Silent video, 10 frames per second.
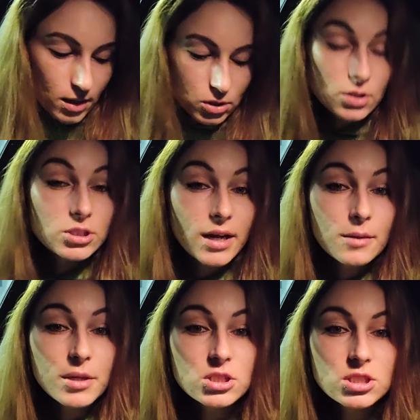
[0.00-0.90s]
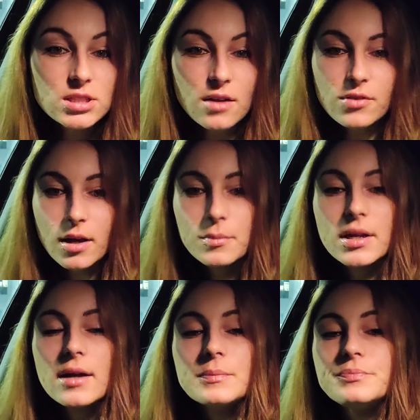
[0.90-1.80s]
Told you I had a bunch of stuff coming
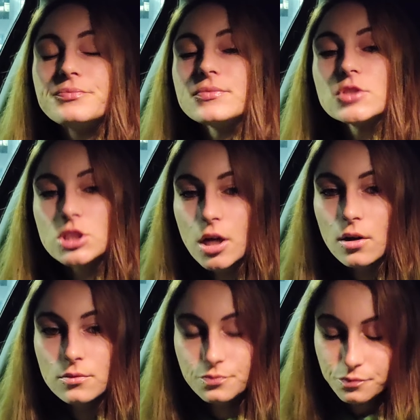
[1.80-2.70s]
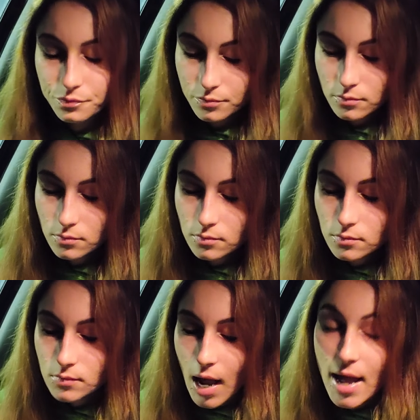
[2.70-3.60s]
up. So,
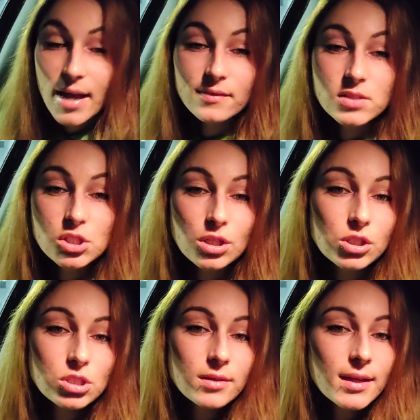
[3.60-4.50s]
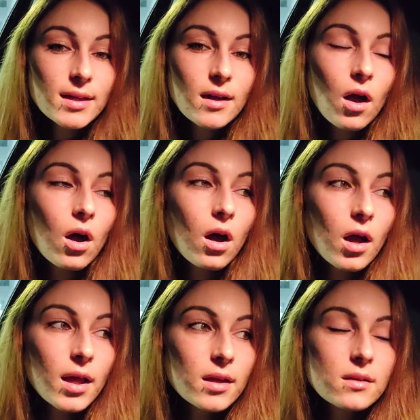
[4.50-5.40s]
I have surgery
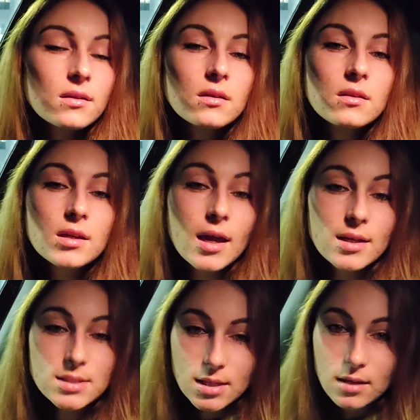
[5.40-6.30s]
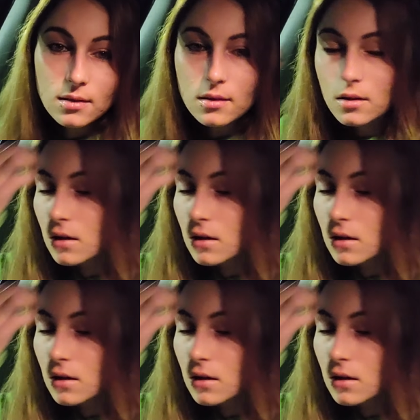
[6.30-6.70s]
on the 18th